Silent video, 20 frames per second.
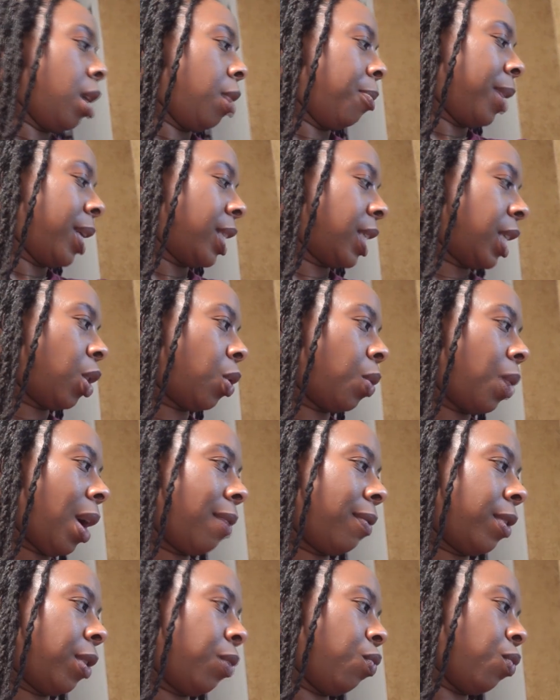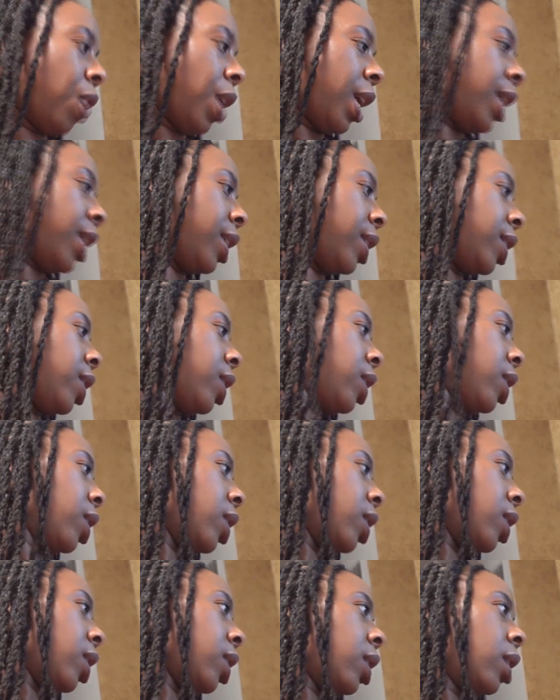because I don't have any
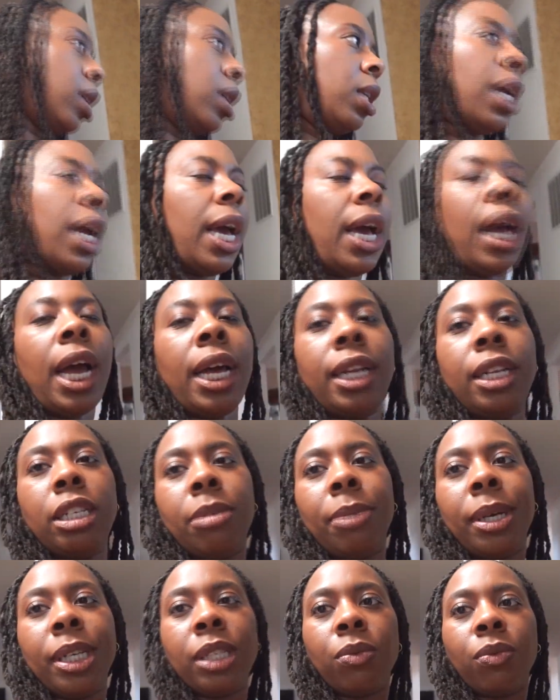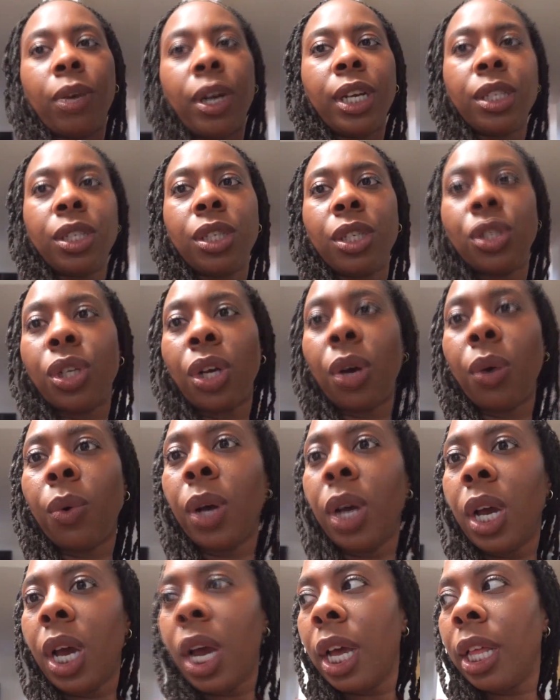rice. Yeah, I need to make some rice. So
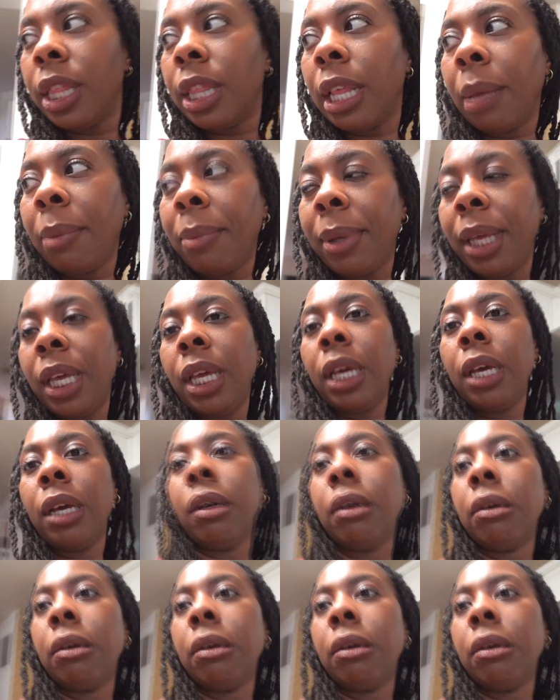let me